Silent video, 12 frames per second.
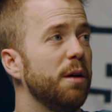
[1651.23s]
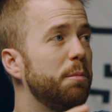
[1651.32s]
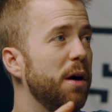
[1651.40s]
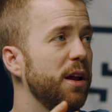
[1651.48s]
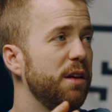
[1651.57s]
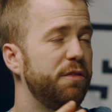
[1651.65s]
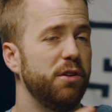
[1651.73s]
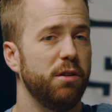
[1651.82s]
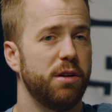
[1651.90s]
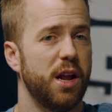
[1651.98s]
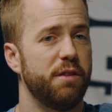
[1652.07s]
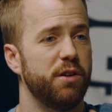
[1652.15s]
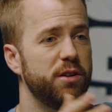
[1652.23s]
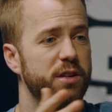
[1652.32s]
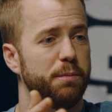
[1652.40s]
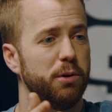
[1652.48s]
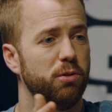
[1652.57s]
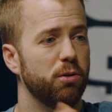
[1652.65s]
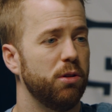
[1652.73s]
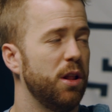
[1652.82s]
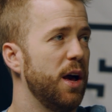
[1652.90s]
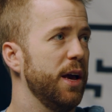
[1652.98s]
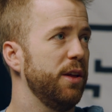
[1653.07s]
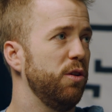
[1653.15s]
But if you're kind of our typical
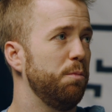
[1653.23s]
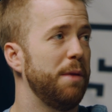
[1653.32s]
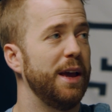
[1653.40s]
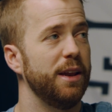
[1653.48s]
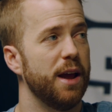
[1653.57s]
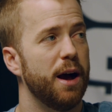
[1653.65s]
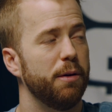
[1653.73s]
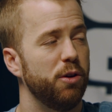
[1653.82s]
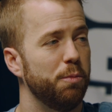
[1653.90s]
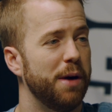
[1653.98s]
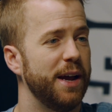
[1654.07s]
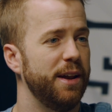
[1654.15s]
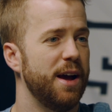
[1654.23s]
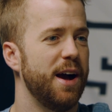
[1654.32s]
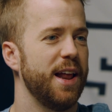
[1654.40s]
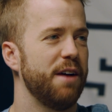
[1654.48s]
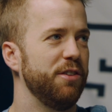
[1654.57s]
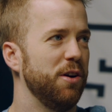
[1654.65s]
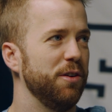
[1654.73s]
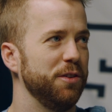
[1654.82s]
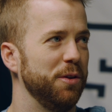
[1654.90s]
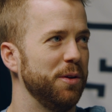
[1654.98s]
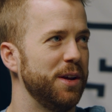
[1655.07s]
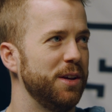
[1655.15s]
client who might not have an art
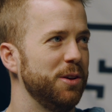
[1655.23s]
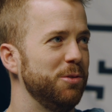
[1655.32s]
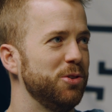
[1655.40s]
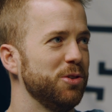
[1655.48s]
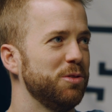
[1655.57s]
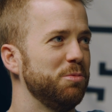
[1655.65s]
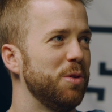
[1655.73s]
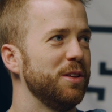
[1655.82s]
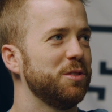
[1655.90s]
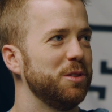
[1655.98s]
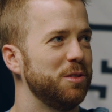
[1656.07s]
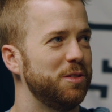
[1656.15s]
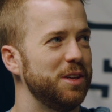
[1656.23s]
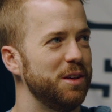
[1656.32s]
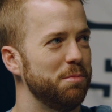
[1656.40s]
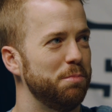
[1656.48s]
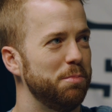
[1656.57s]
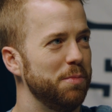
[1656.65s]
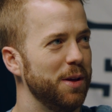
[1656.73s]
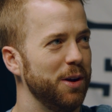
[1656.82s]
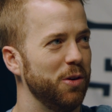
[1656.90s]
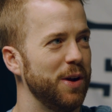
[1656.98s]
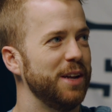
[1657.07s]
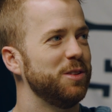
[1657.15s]
degree, who just wants to see a
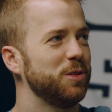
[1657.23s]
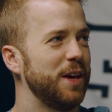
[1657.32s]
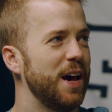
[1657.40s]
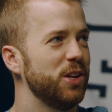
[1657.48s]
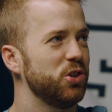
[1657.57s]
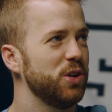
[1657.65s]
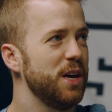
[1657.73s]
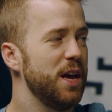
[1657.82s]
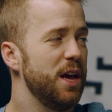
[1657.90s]
great sketch,